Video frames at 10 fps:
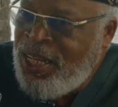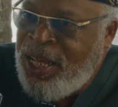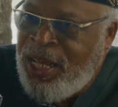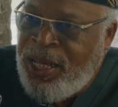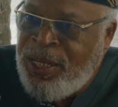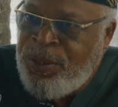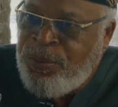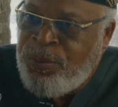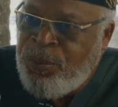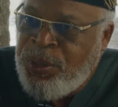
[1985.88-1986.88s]

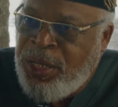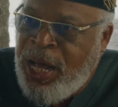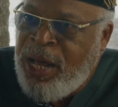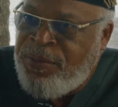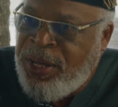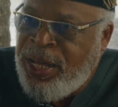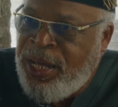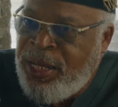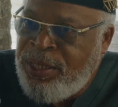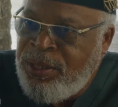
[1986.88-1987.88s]
And we have
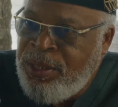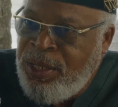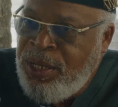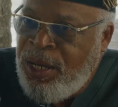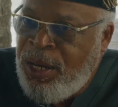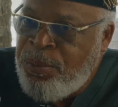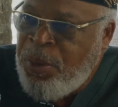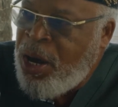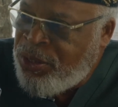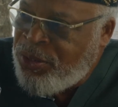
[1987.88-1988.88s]
had
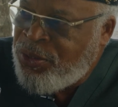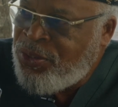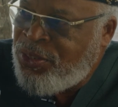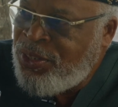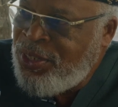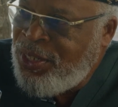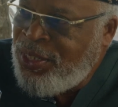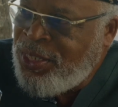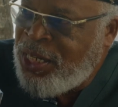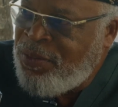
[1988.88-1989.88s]
martyrs
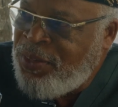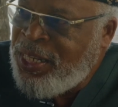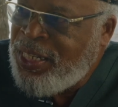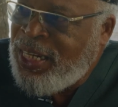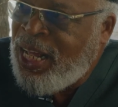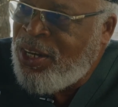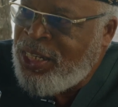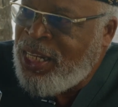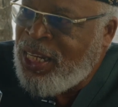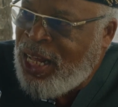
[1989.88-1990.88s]
that have laid
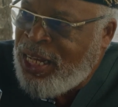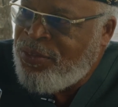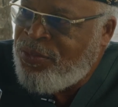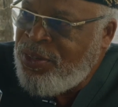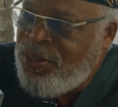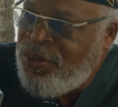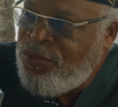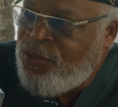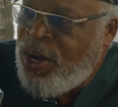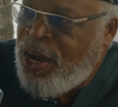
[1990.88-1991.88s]
down their life
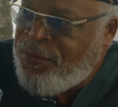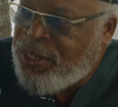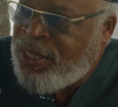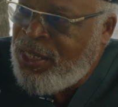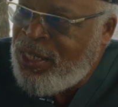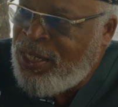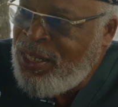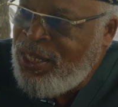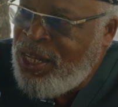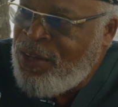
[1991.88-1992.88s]
for Africa
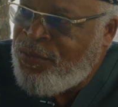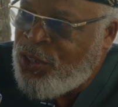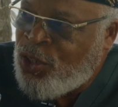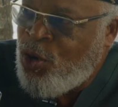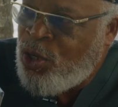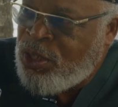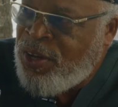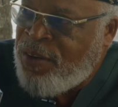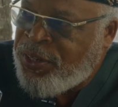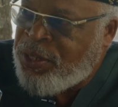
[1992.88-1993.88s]
and for the cause
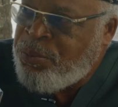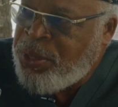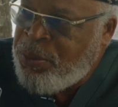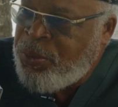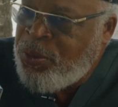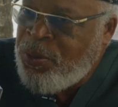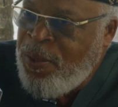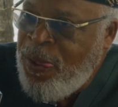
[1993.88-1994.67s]
of African people.